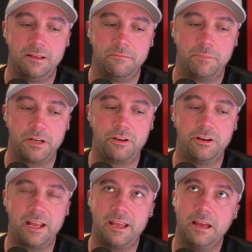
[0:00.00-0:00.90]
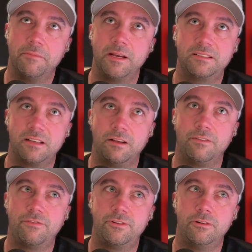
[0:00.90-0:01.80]
But could I get
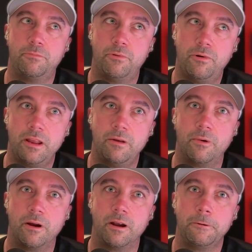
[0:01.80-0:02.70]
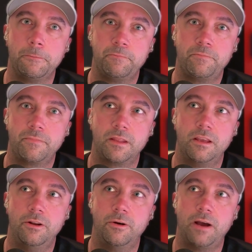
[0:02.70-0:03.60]
myself to a point where,
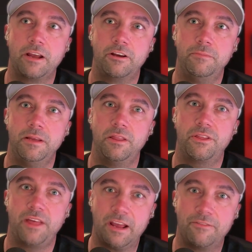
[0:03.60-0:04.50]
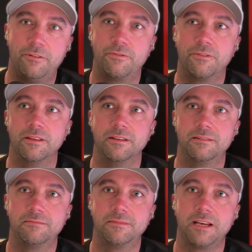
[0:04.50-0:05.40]
you know, I could be thankful for the
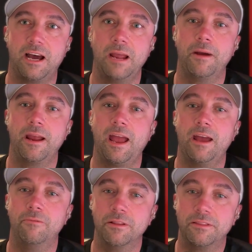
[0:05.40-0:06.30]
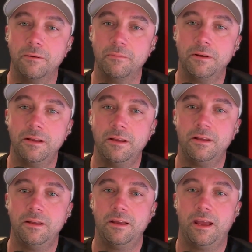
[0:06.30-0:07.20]
time I had with them?
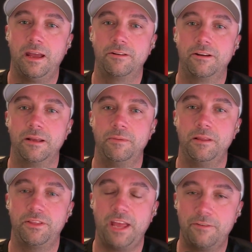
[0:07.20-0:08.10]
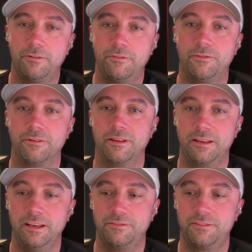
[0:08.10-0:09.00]
And could I be thankful for the
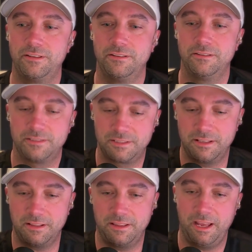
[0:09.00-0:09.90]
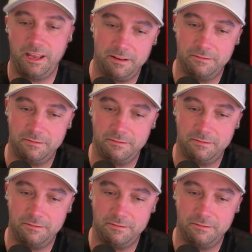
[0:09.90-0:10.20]
gifts that they